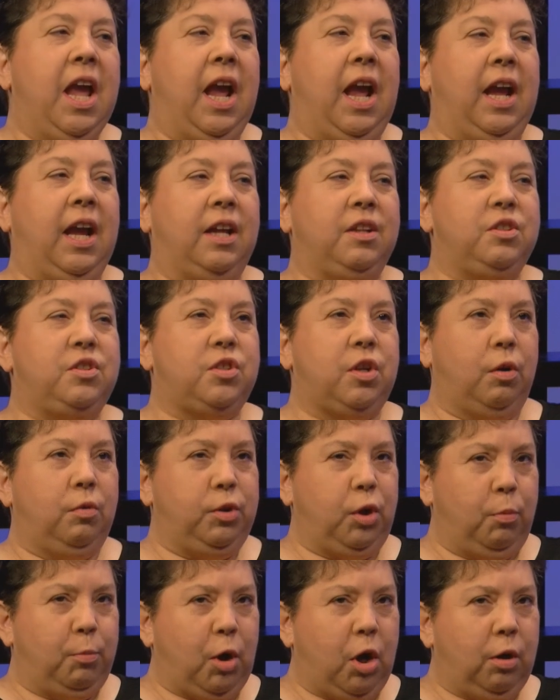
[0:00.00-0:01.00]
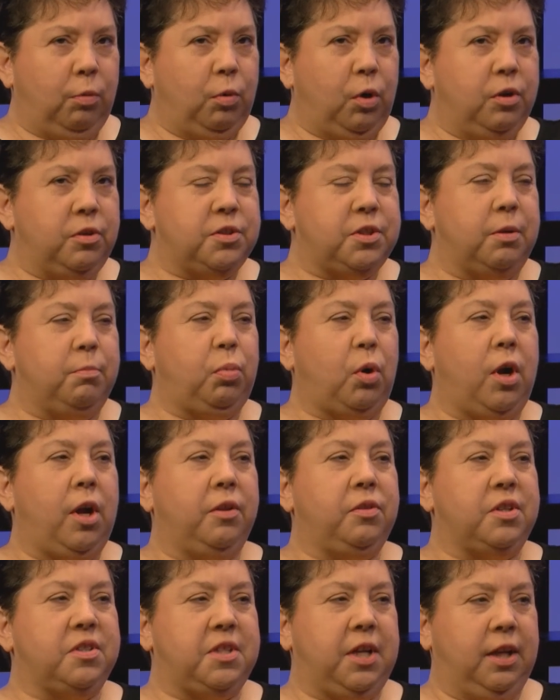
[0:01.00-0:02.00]
And so the Omaha Royals had
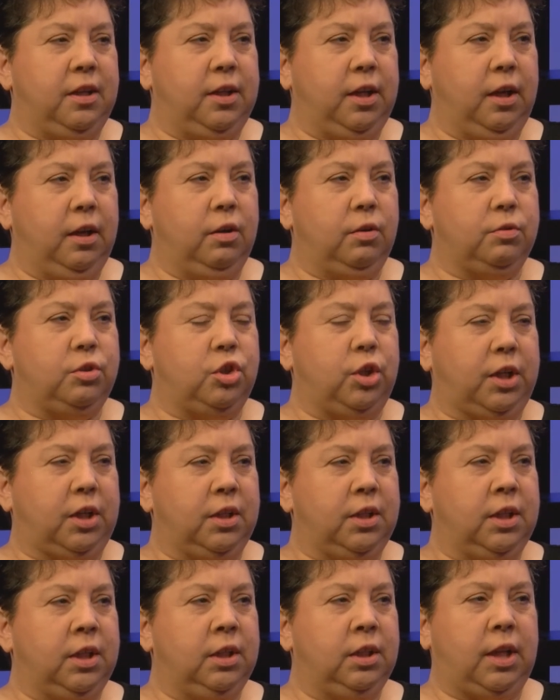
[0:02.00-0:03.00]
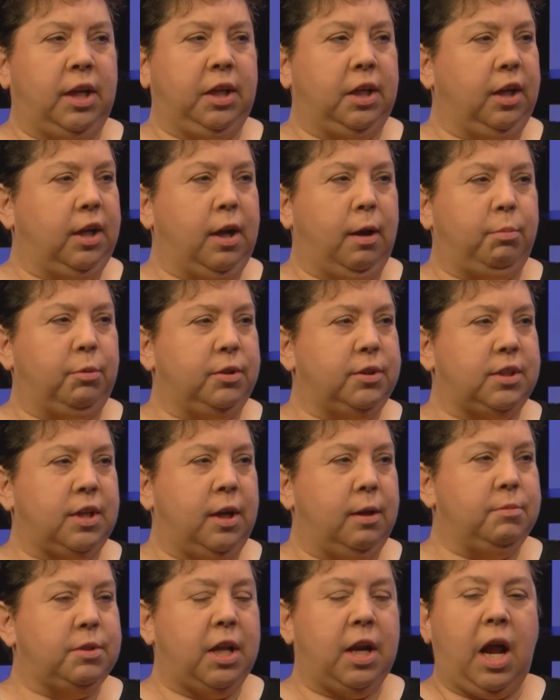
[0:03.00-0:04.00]
brought the San Diego Chicken in like a couple of
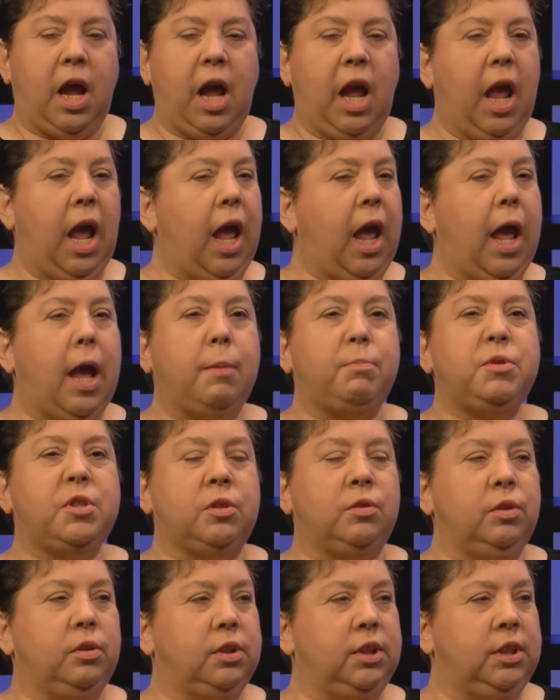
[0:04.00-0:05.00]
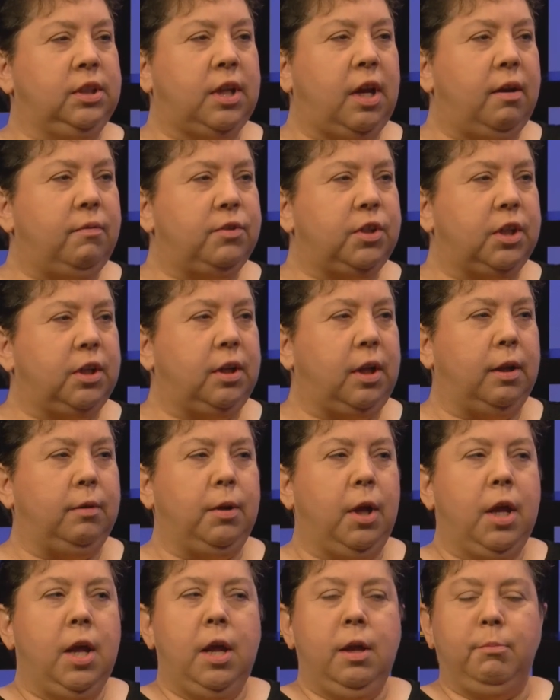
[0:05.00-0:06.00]
times, and I absolutely loved it. And
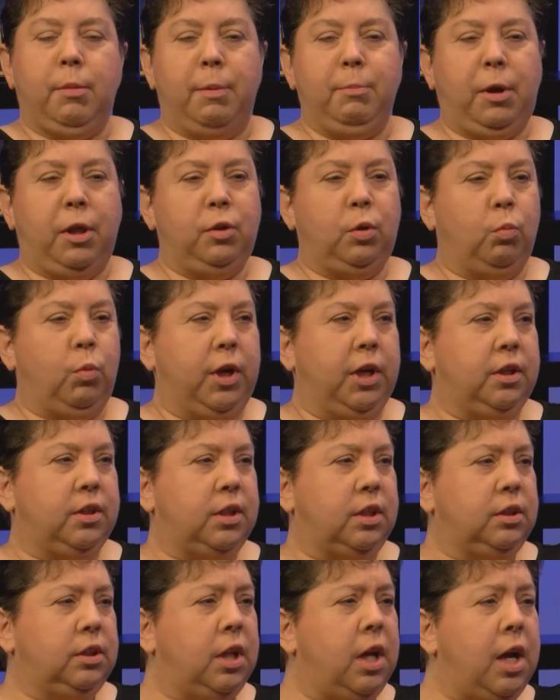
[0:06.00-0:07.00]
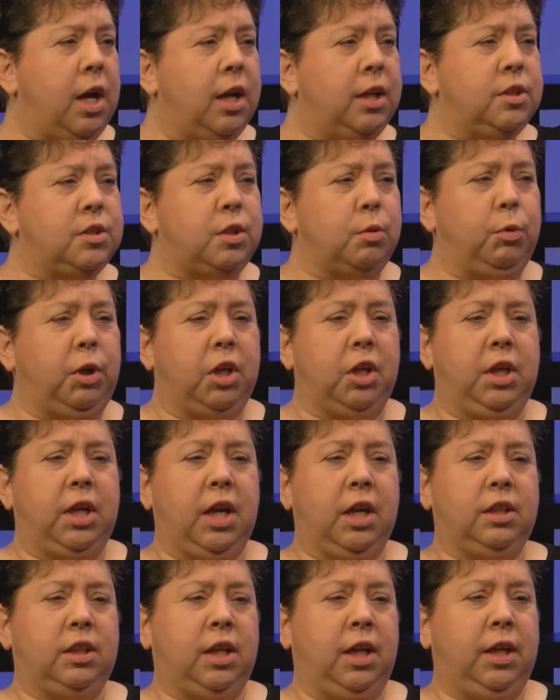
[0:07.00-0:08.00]
my mother waited in line so we could
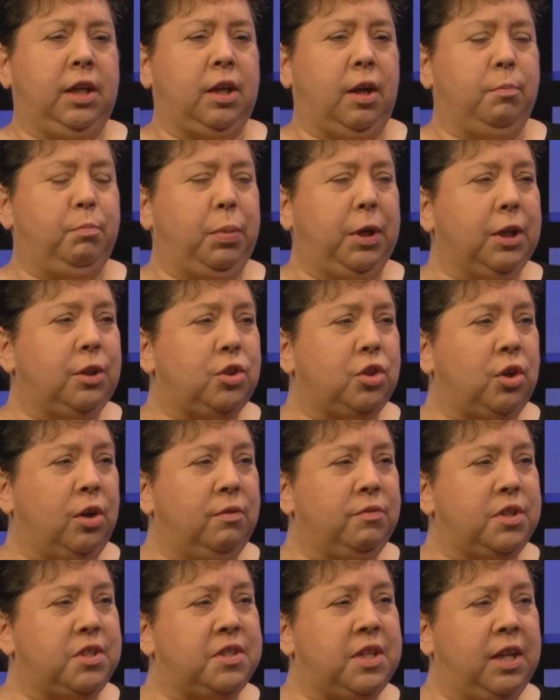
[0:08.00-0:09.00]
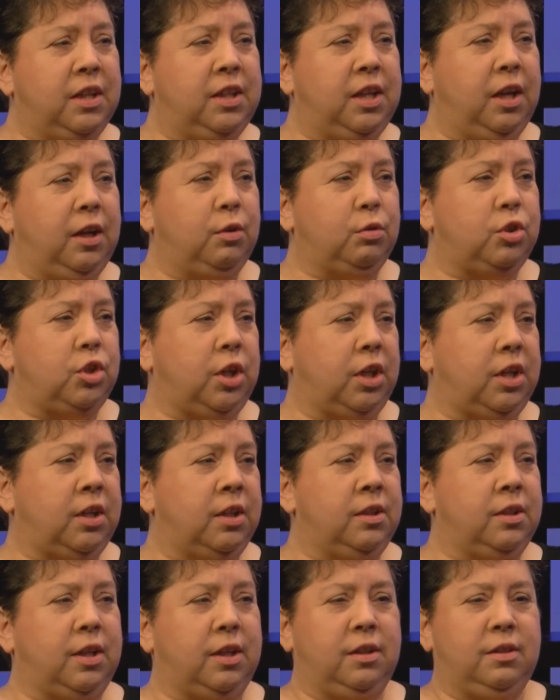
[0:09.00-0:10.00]
get like a picture of the San Diego
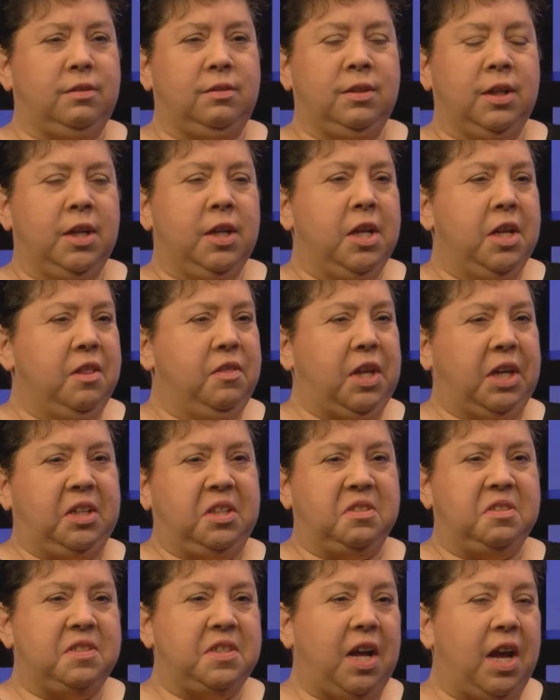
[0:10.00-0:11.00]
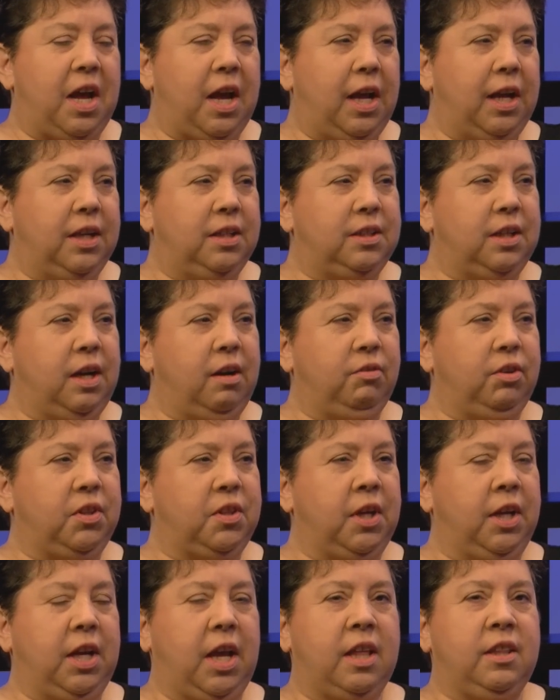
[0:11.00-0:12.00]
Chicken that he signed and
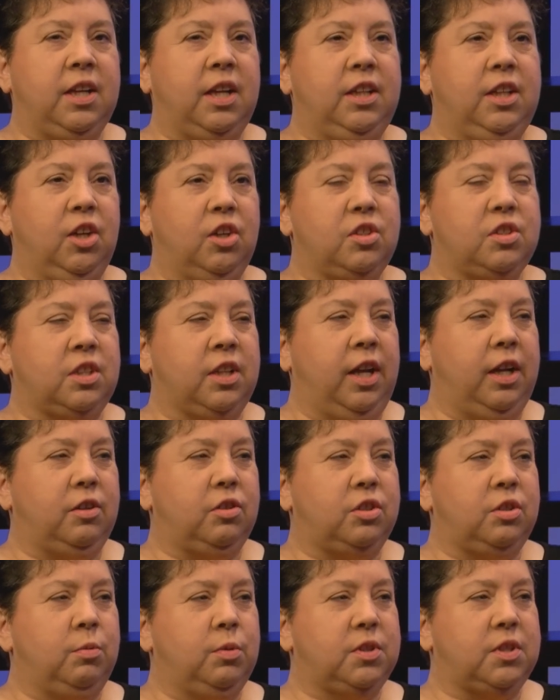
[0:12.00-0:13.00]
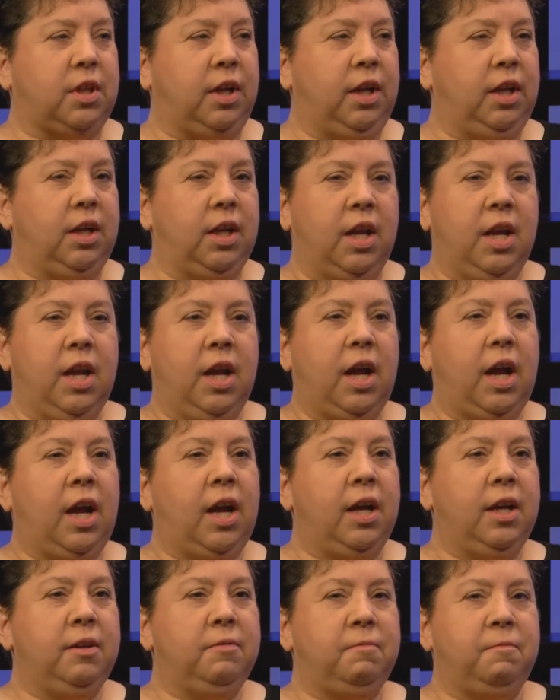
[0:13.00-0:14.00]
everything. And then years later, she was like,
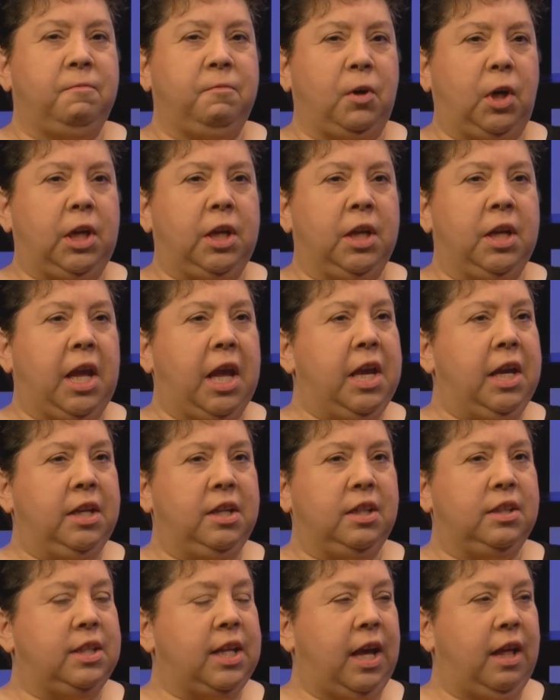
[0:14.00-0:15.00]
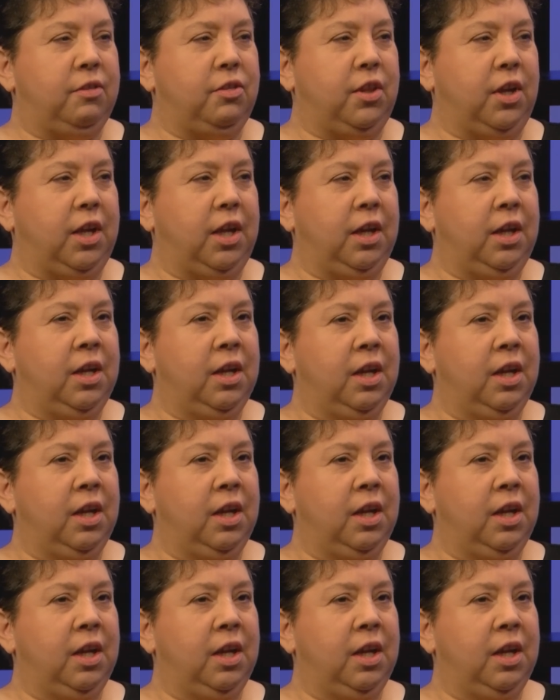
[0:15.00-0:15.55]
I freaking hated that thing.